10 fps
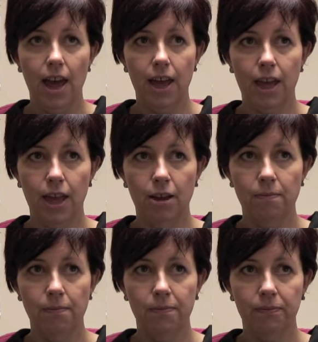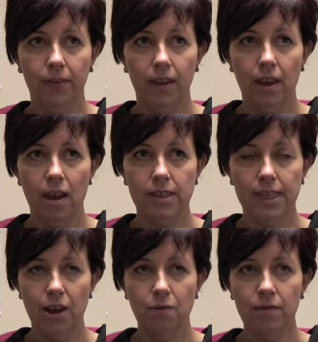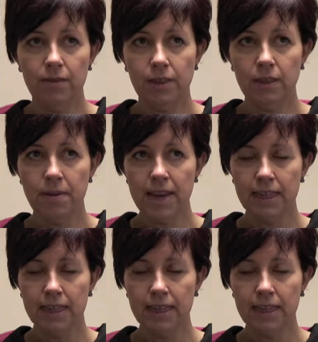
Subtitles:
So to me,